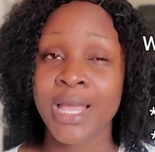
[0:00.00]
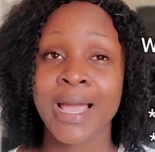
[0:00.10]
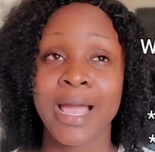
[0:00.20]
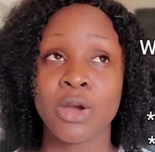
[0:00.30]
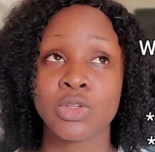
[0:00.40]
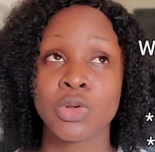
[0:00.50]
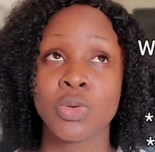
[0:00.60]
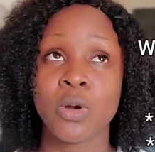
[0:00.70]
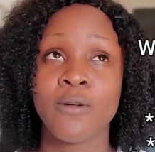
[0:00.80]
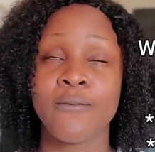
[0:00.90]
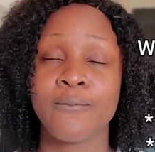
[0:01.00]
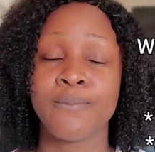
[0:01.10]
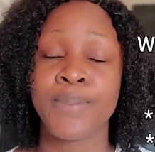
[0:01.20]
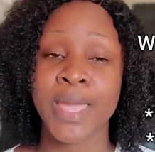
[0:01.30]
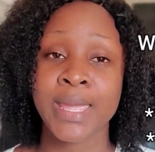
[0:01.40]
I also know of
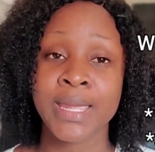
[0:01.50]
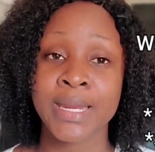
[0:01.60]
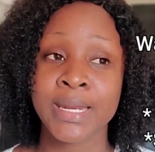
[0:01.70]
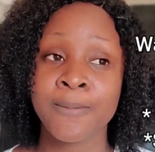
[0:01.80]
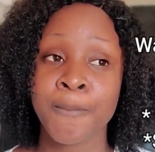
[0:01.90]
paying,